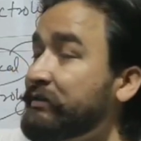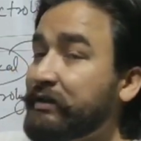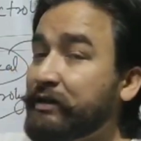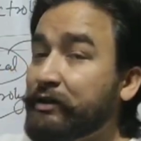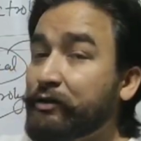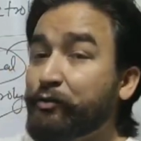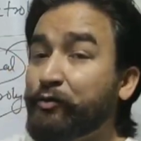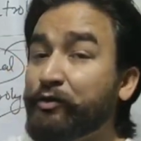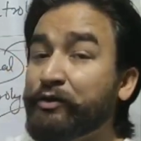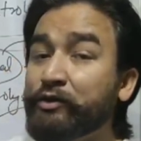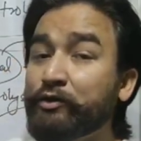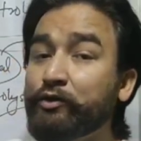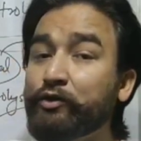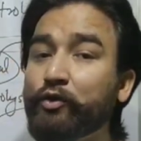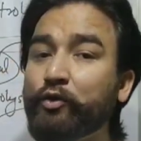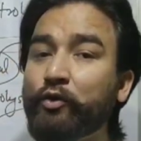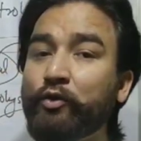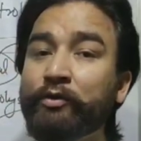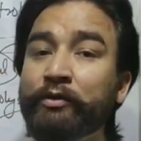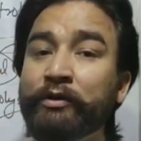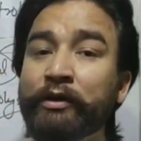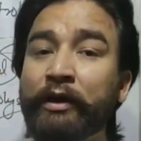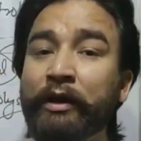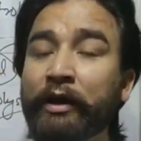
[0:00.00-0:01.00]
and which
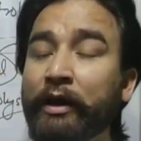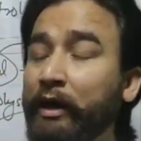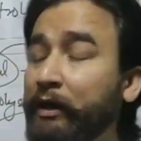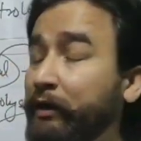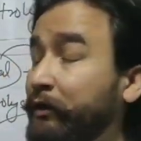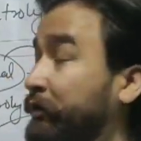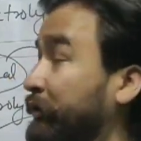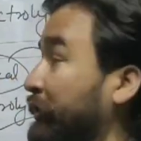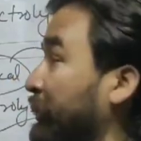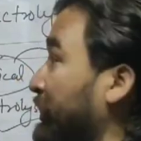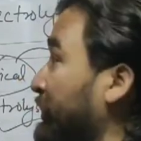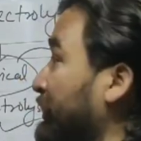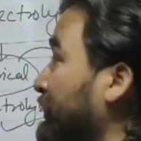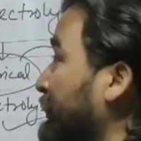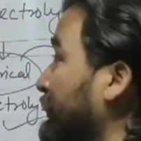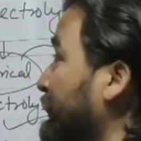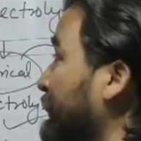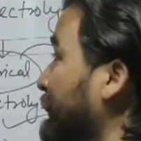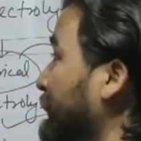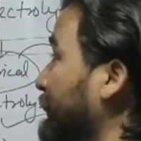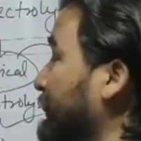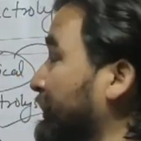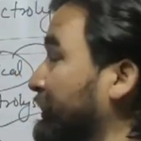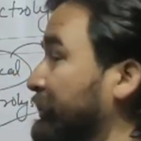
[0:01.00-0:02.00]
don't are called
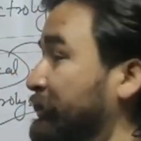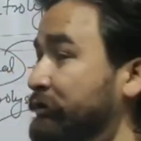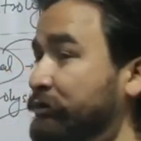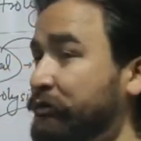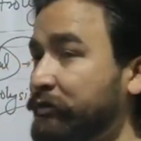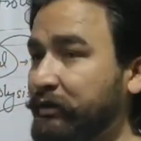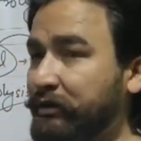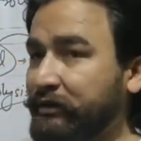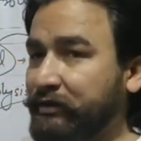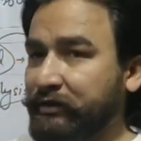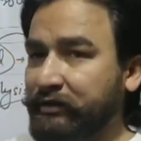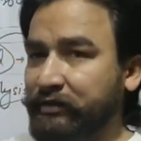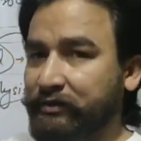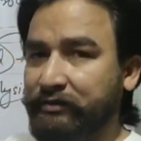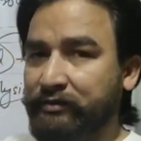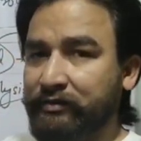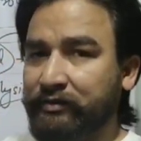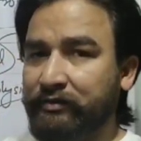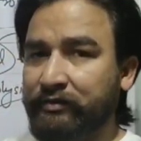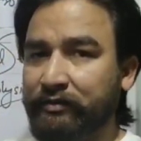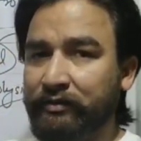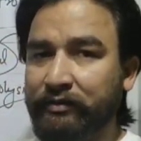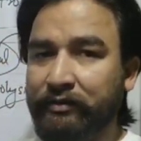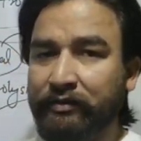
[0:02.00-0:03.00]
insulators.
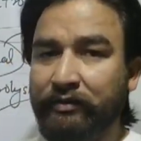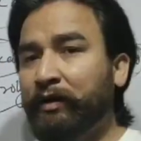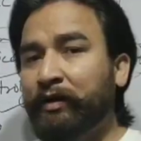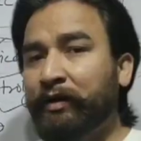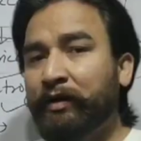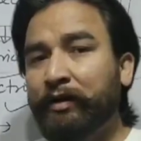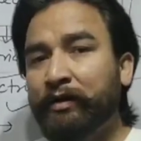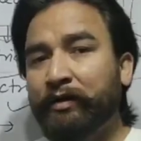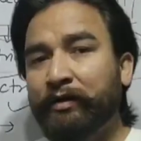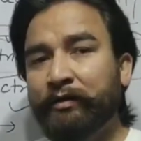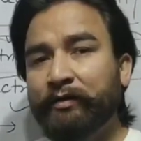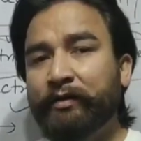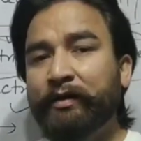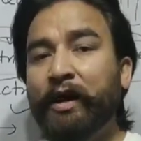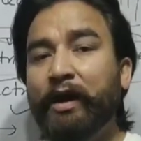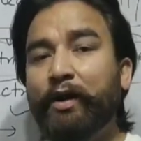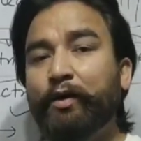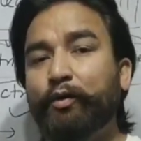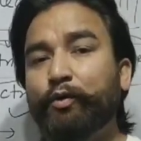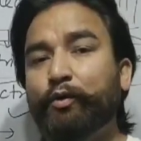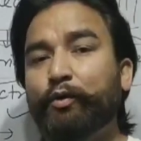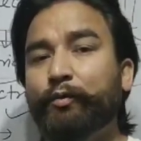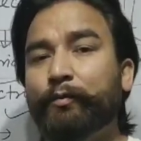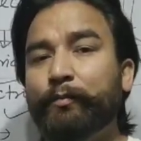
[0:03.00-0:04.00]

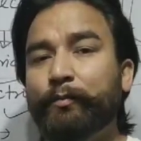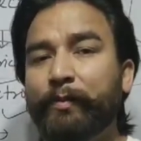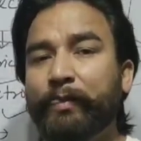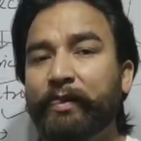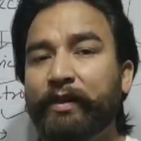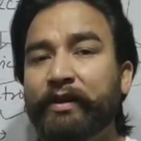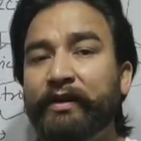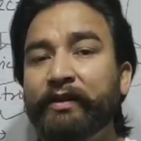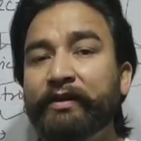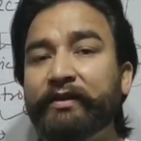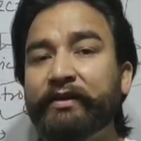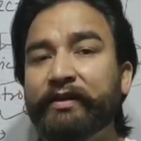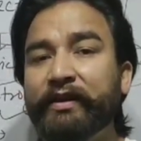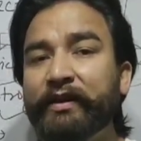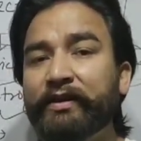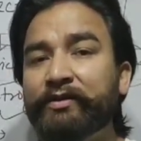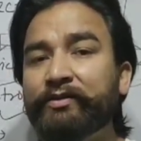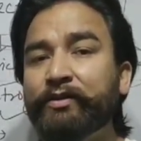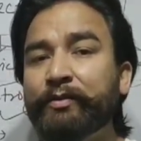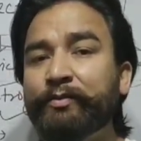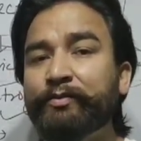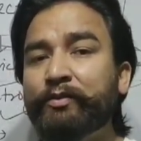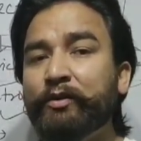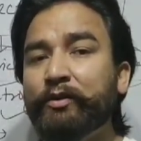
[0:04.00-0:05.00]
Now, in
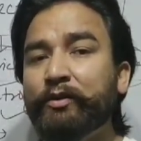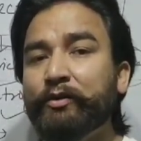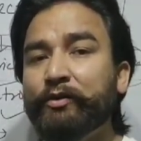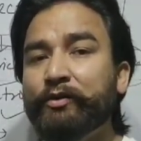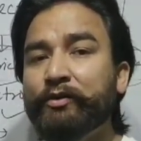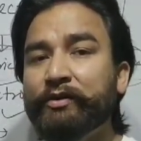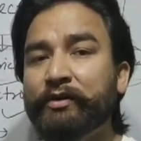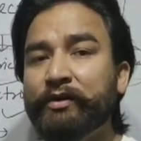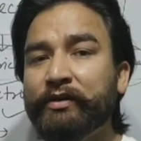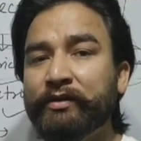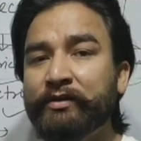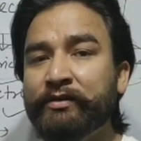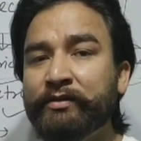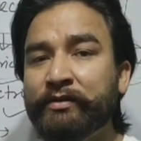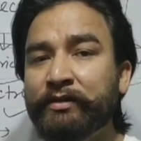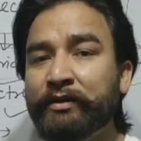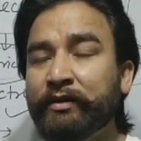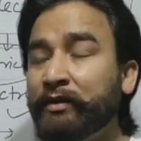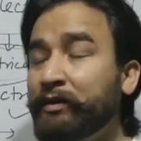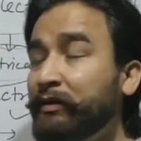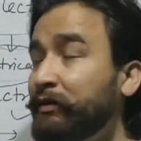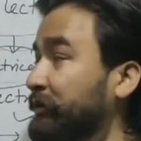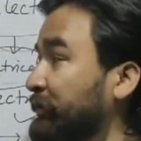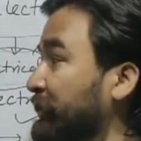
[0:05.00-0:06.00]
case of solutions,
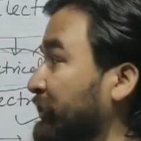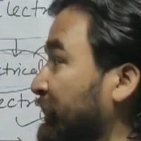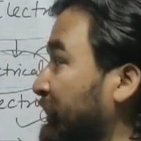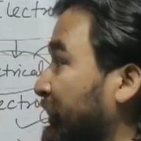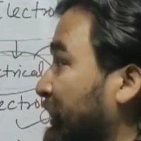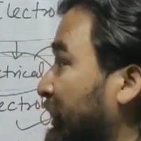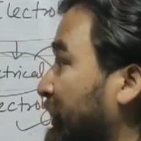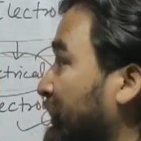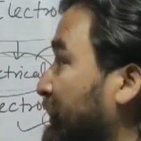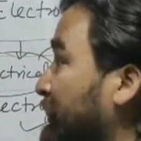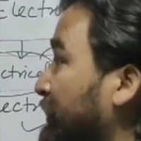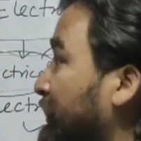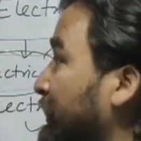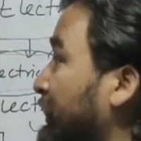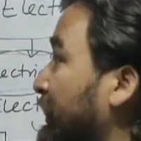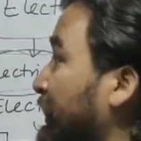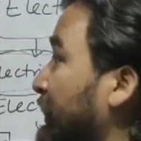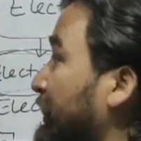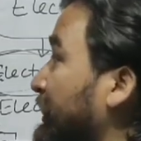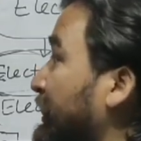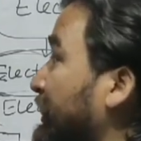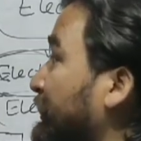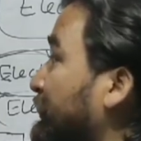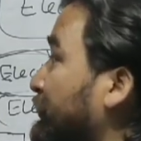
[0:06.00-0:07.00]
there are
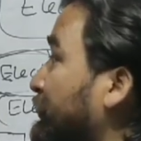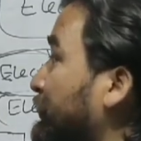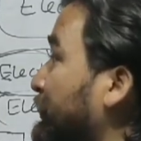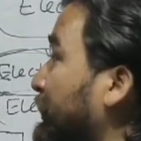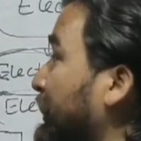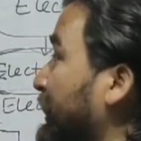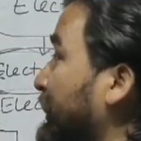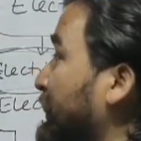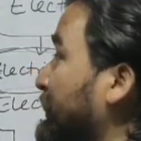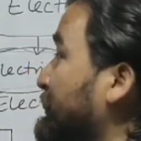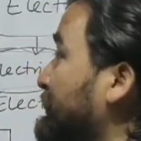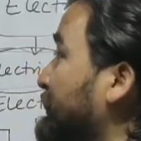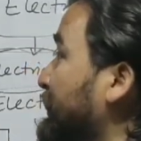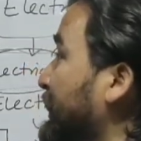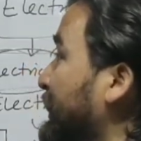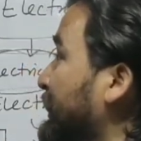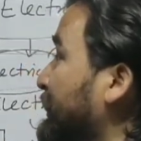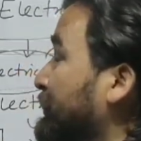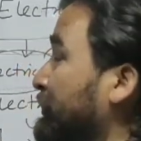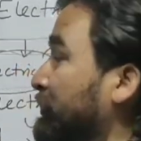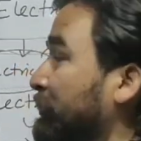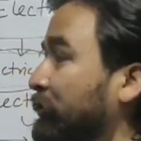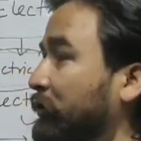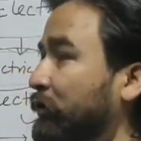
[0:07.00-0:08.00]
electrolytes
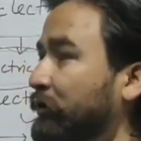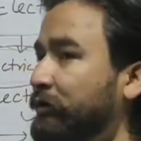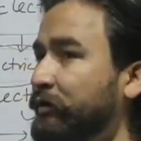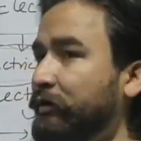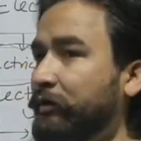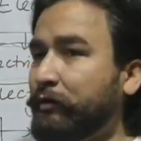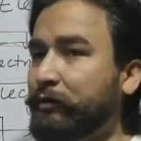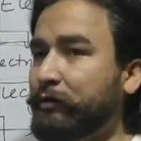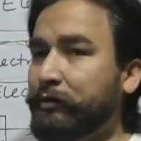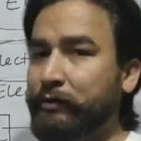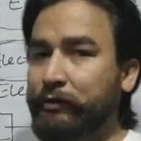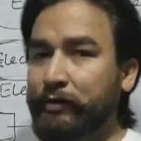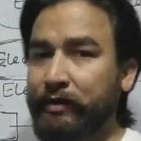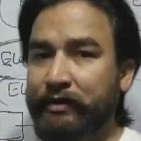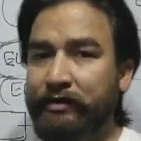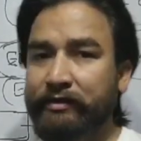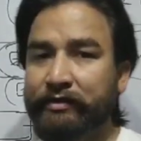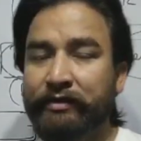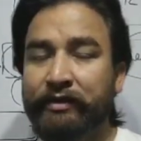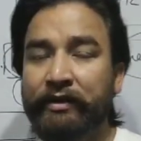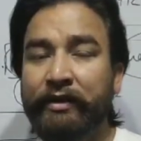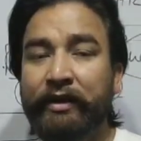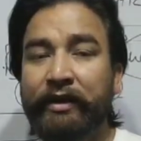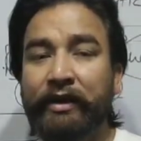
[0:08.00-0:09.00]
and
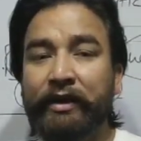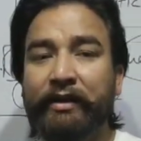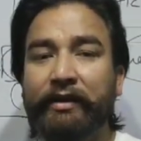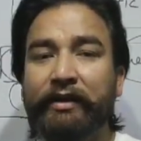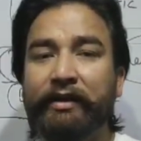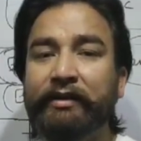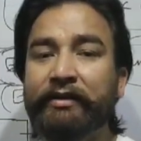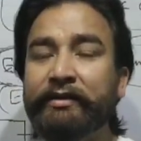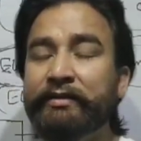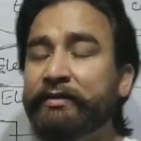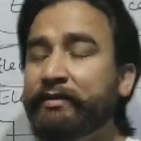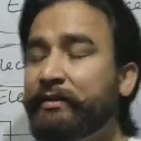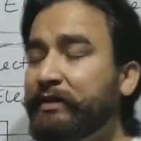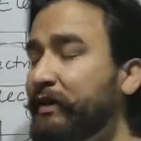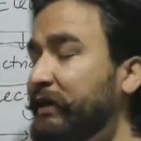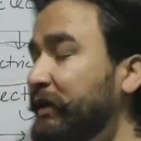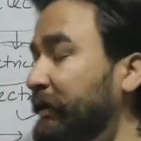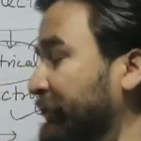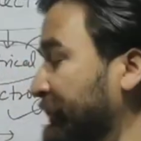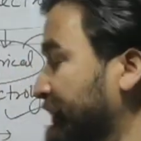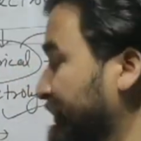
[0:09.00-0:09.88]
non-electrolytes. Let us take